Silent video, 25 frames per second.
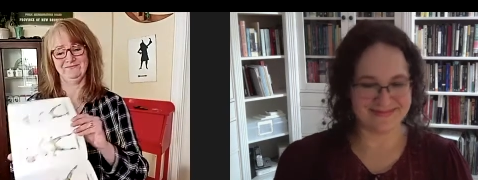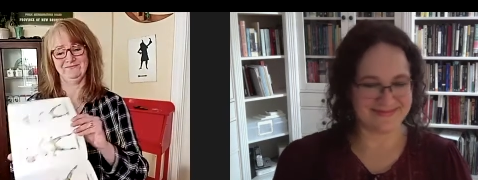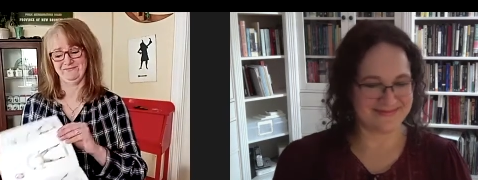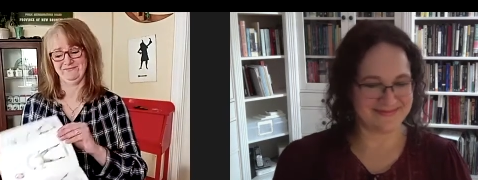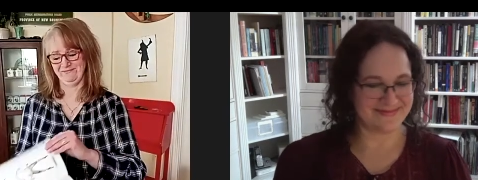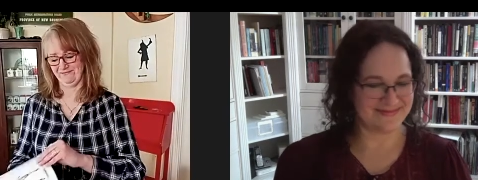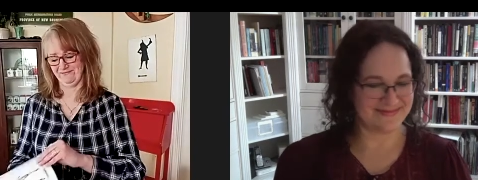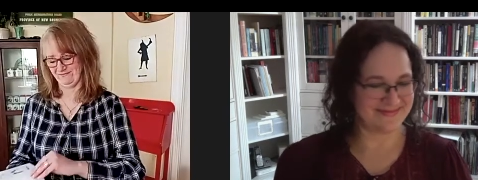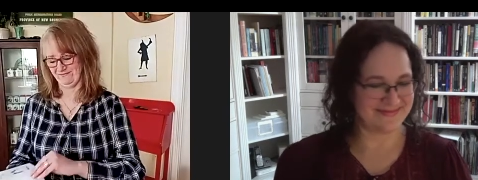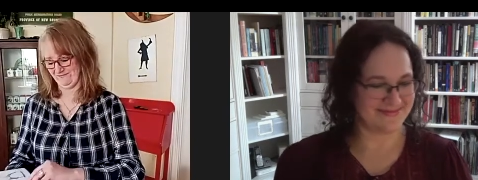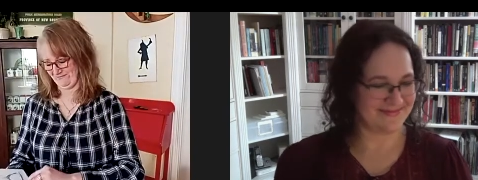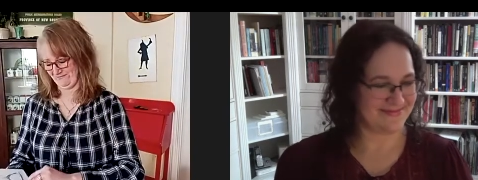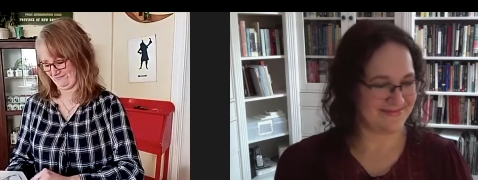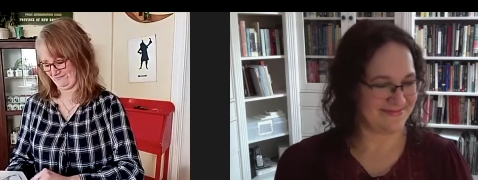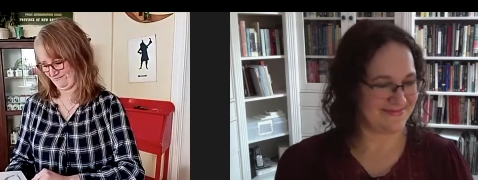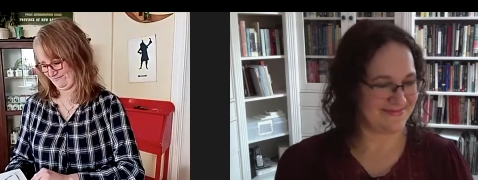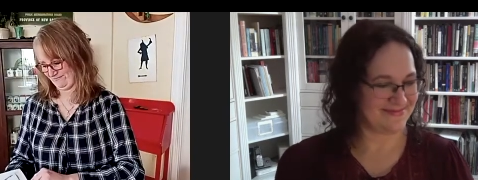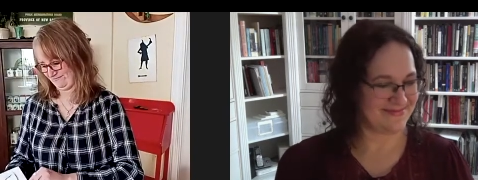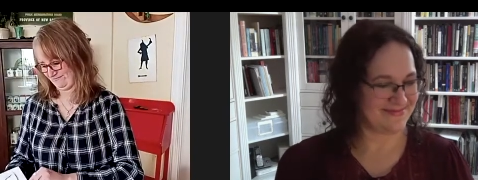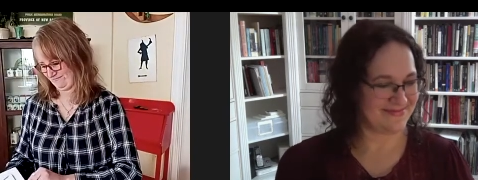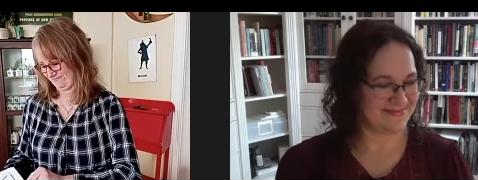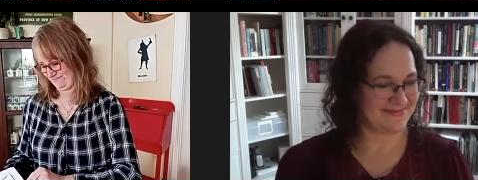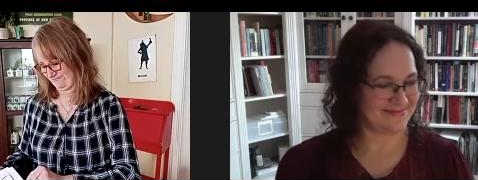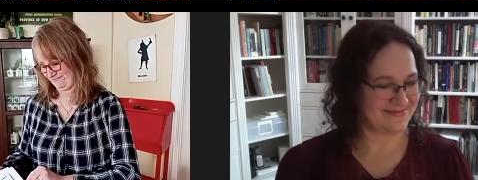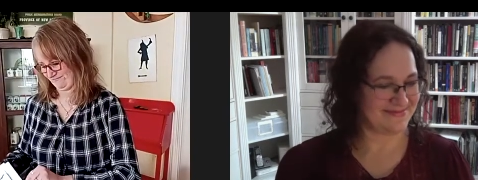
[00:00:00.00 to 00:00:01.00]

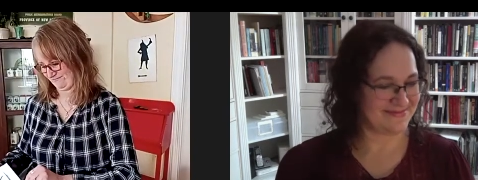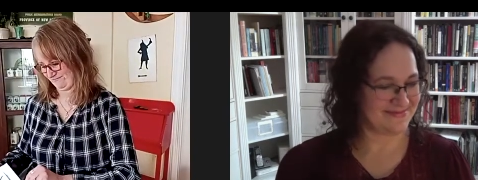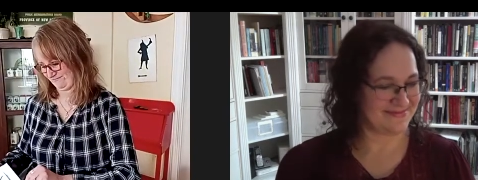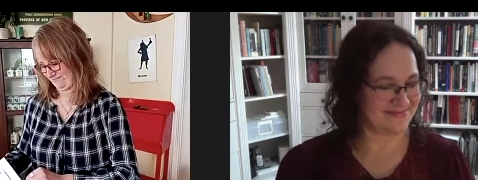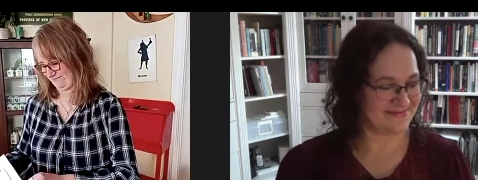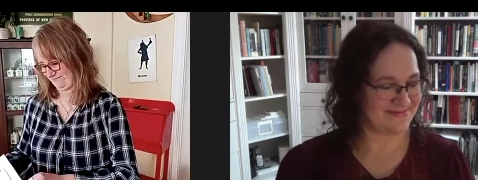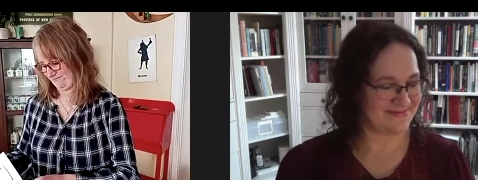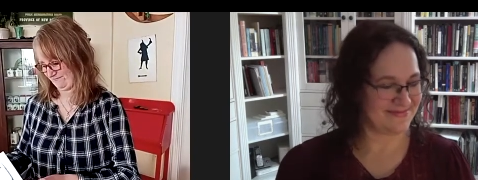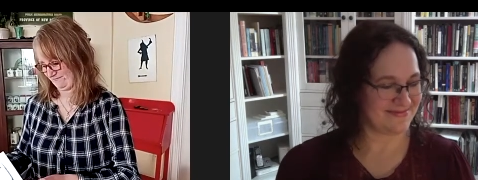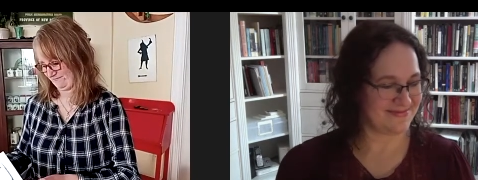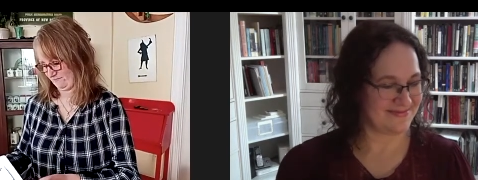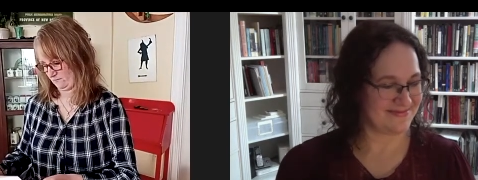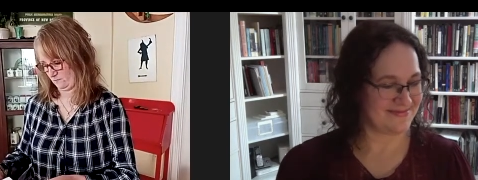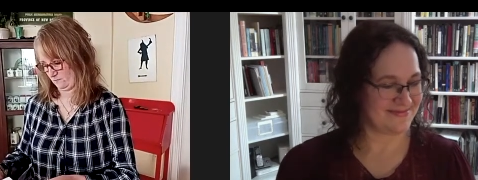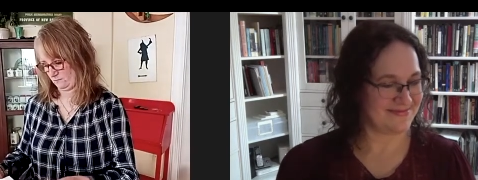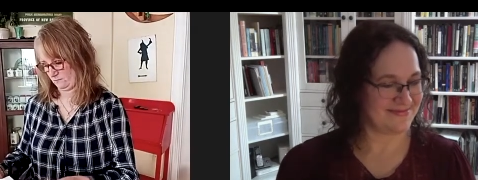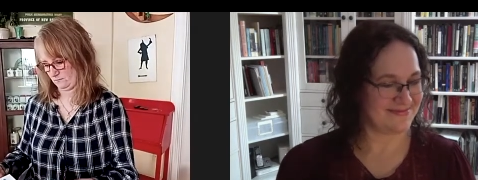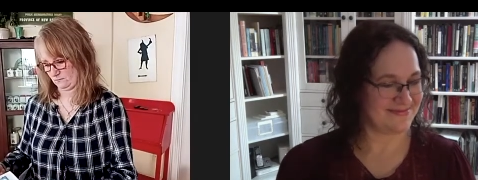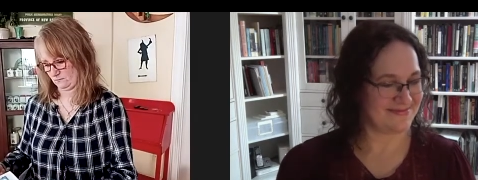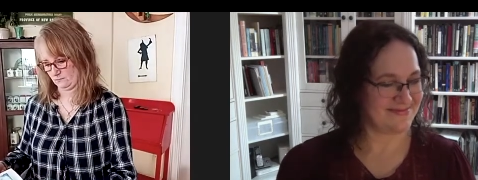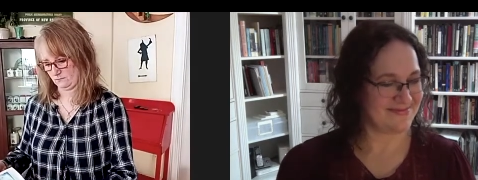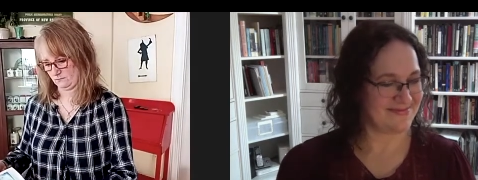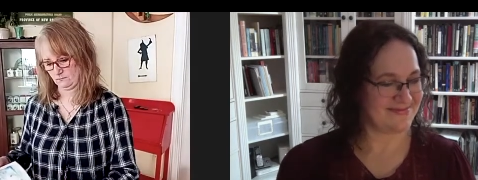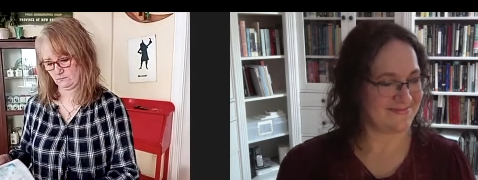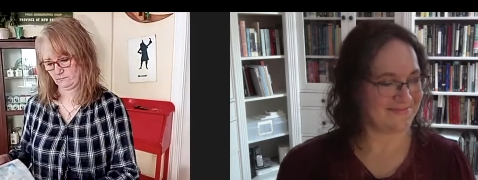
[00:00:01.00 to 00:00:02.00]

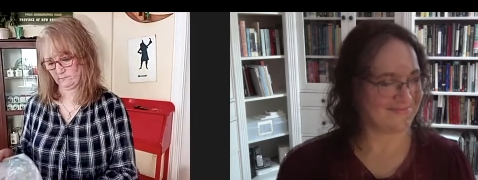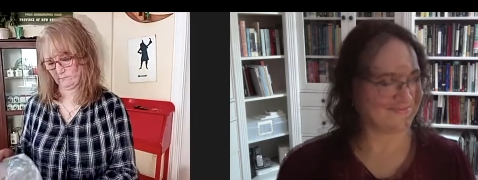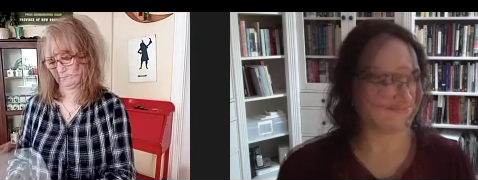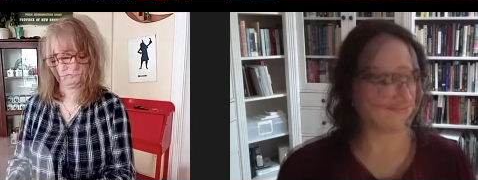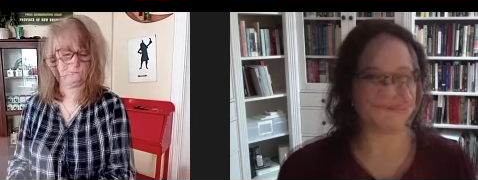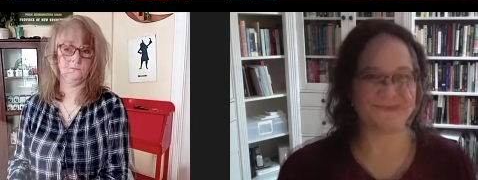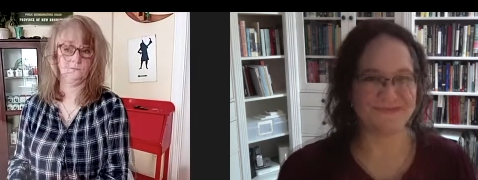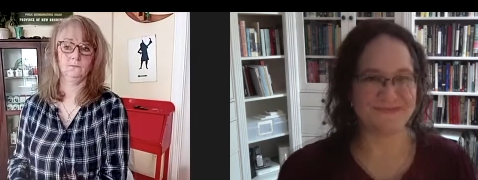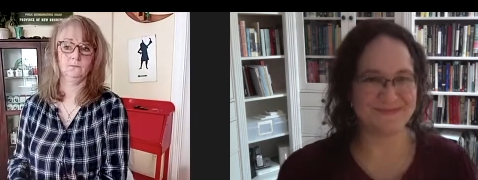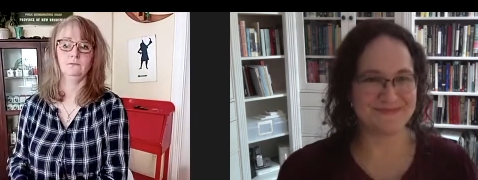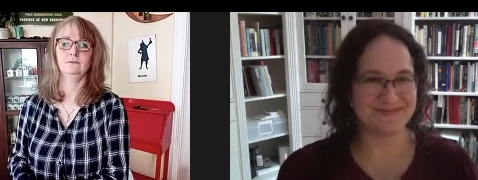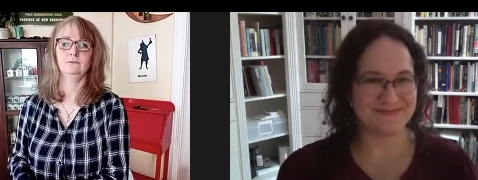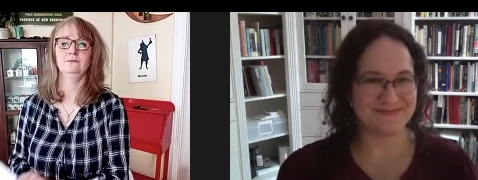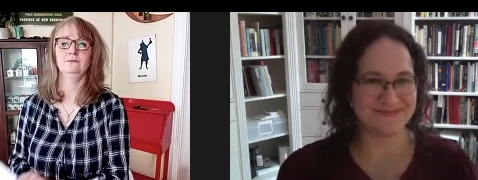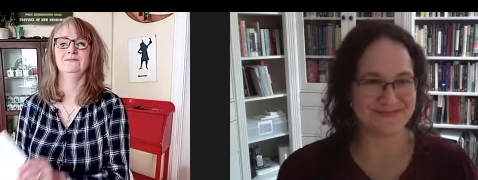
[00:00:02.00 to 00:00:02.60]
Nothing is said.